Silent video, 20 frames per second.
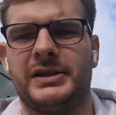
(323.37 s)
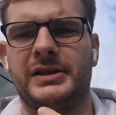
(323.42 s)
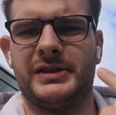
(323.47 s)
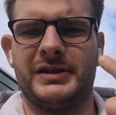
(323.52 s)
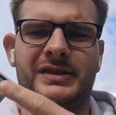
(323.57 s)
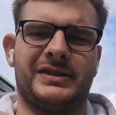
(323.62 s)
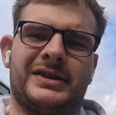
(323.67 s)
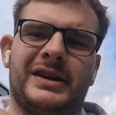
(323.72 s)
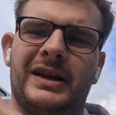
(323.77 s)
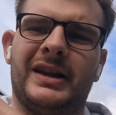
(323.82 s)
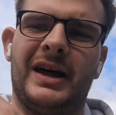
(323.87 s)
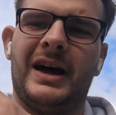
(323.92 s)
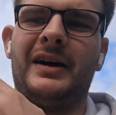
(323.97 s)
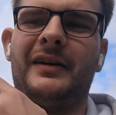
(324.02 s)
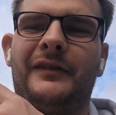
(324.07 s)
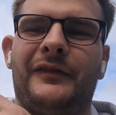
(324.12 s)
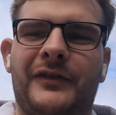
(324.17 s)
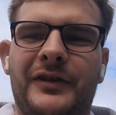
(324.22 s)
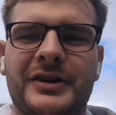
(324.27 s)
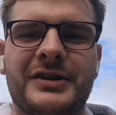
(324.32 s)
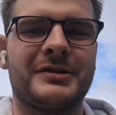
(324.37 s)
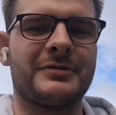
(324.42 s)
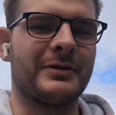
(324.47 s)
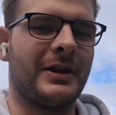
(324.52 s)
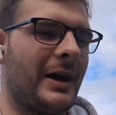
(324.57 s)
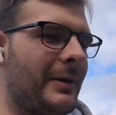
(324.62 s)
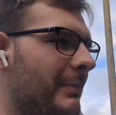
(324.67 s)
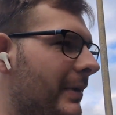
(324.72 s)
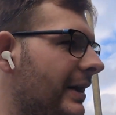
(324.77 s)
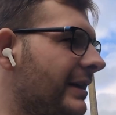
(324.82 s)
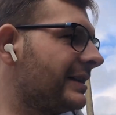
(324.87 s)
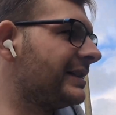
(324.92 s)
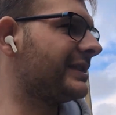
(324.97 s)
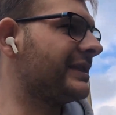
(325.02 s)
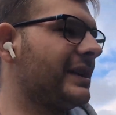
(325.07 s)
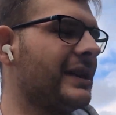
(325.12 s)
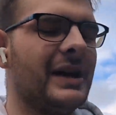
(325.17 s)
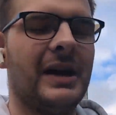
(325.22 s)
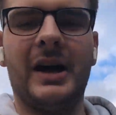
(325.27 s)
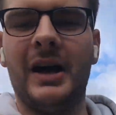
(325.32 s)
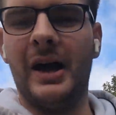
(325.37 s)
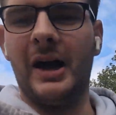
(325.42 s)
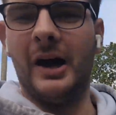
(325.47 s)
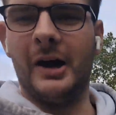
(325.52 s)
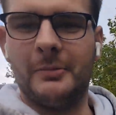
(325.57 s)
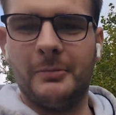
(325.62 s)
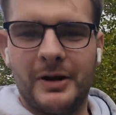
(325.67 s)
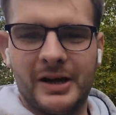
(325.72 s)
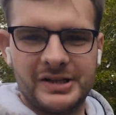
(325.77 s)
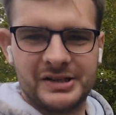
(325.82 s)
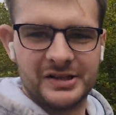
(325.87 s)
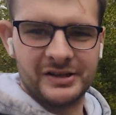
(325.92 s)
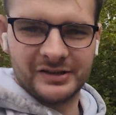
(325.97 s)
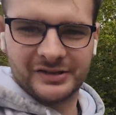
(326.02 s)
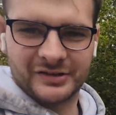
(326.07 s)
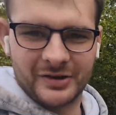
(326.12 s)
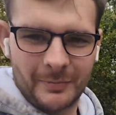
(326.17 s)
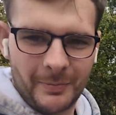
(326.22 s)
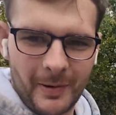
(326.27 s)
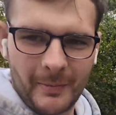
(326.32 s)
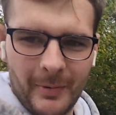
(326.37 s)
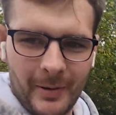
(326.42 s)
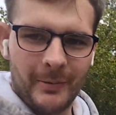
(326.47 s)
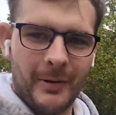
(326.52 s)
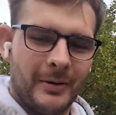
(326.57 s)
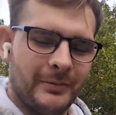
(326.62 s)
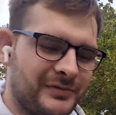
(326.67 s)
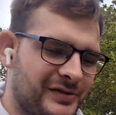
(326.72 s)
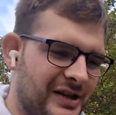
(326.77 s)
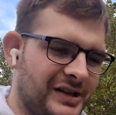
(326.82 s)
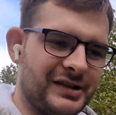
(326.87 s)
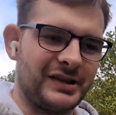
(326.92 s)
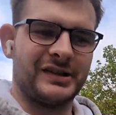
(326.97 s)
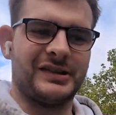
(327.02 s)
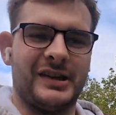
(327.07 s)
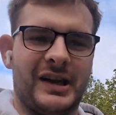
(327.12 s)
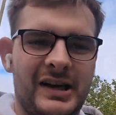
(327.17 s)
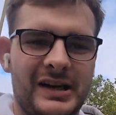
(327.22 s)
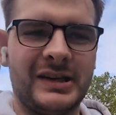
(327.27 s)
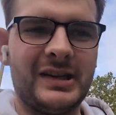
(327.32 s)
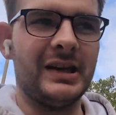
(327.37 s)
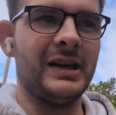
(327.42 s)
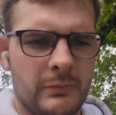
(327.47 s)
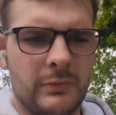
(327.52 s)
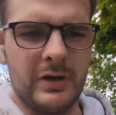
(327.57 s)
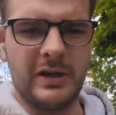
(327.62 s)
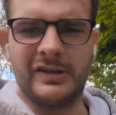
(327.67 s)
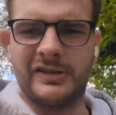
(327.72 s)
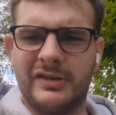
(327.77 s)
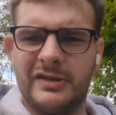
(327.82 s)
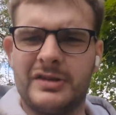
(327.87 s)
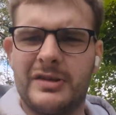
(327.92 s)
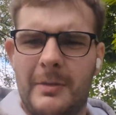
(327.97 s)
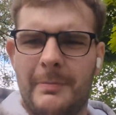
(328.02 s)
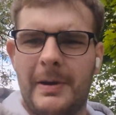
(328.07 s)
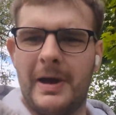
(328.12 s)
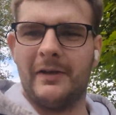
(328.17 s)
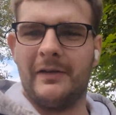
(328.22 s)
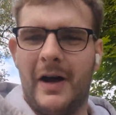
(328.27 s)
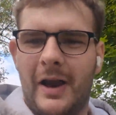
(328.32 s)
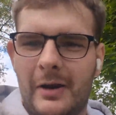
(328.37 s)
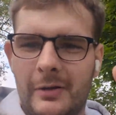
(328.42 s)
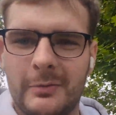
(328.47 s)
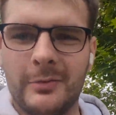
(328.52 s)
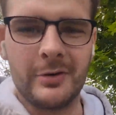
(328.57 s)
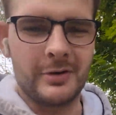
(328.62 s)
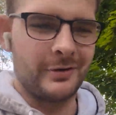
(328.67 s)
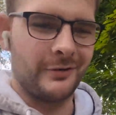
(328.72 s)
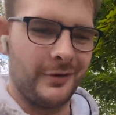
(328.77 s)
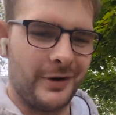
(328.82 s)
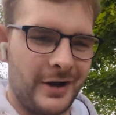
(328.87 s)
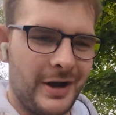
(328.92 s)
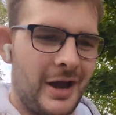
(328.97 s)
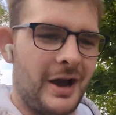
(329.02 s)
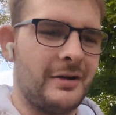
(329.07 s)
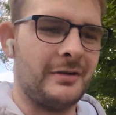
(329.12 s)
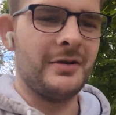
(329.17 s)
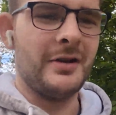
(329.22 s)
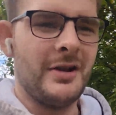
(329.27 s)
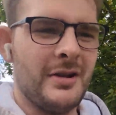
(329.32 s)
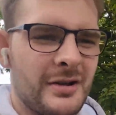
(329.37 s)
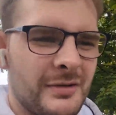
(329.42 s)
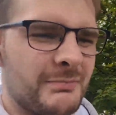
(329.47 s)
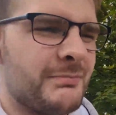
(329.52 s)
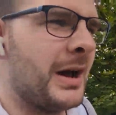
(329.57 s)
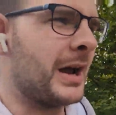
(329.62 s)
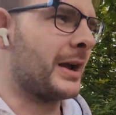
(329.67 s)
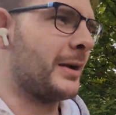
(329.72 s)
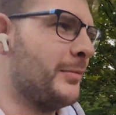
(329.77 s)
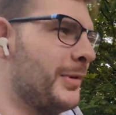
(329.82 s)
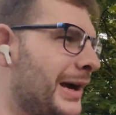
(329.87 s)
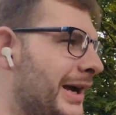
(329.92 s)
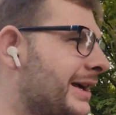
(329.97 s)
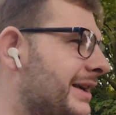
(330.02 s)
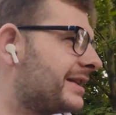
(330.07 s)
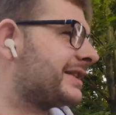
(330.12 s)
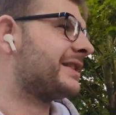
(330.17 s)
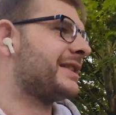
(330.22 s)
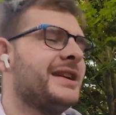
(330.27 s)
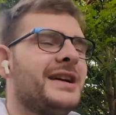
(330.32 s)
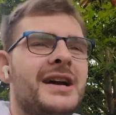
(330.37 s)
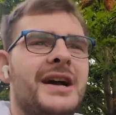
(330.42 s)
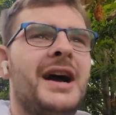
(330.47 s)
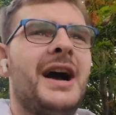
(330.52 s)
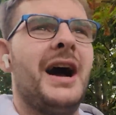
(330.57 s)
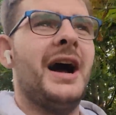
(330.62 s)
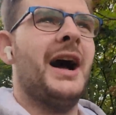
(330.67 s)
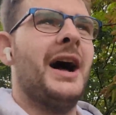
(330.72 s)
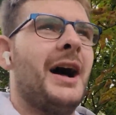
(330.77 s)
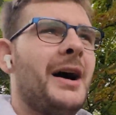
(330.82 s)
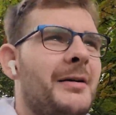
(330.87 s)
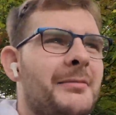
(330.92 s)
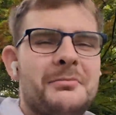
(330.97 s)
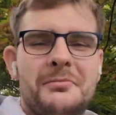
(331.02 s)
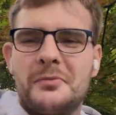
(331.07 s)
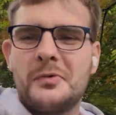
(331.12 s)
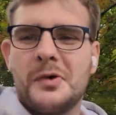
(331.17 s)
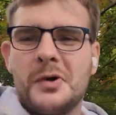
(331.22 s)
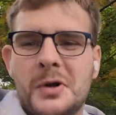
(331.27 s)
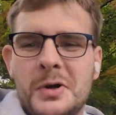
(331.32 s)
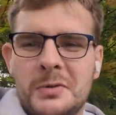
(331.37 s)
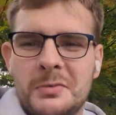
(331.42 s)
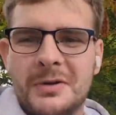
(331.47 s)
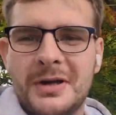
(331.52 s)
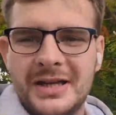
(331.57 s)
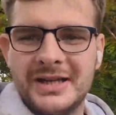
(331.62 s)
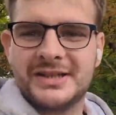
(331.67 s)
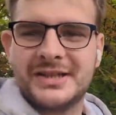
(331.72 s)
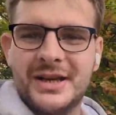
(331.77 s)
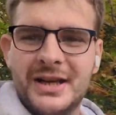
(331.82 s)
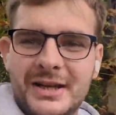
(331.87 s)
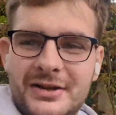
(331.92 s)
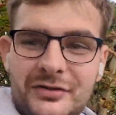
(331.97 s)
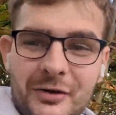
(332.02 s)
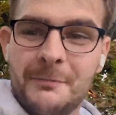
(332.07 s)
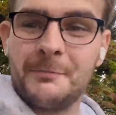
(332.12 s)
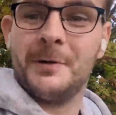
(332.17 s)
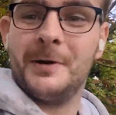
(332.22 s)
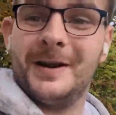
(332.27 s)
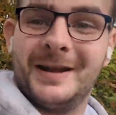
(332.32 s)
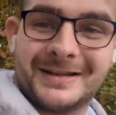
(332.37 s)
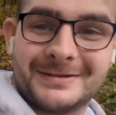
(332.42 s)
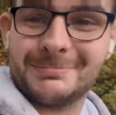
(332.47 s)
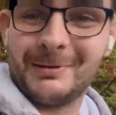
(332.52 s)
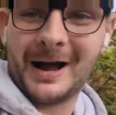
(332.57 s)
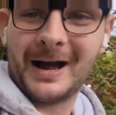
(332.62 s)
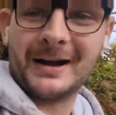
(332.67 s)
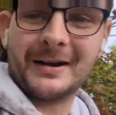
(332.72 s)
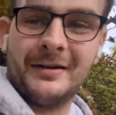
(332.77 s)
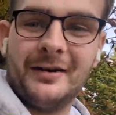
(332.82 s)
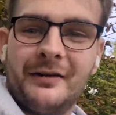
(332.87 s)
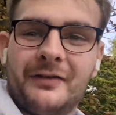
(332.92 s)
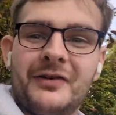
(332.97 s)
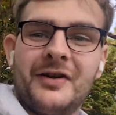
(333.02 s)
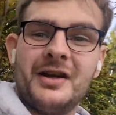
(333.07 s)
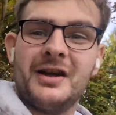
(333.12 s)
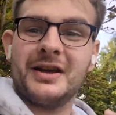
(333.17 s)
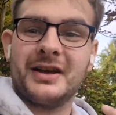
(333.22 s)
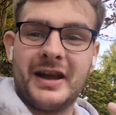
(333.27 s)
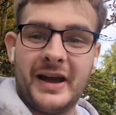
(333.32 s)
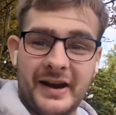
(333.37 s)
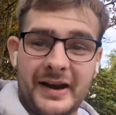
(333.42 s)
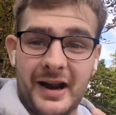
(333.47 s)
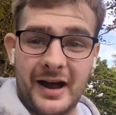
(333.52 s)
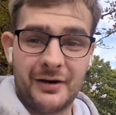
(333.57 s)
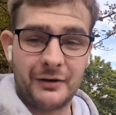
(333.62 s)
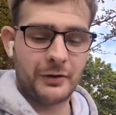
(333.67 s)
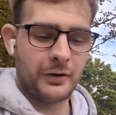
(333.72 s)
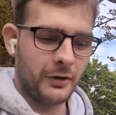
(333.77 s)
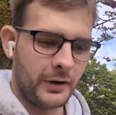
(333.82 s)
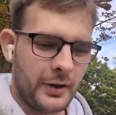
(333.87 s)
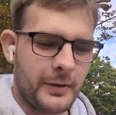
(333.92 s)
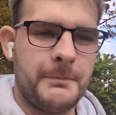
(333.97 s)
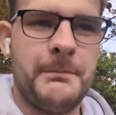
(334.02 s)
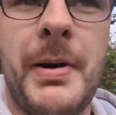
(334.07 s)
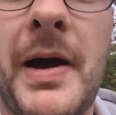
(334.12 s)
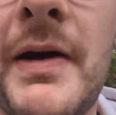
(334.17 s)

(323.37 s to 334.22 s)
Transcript: Just like that, finished with that bus. Um, we actually stop at my mum's, as I said. We're listening to a bit of Alan Walker right now, mega mix. Um, we're literally dropping this bag off, getting an alcoholic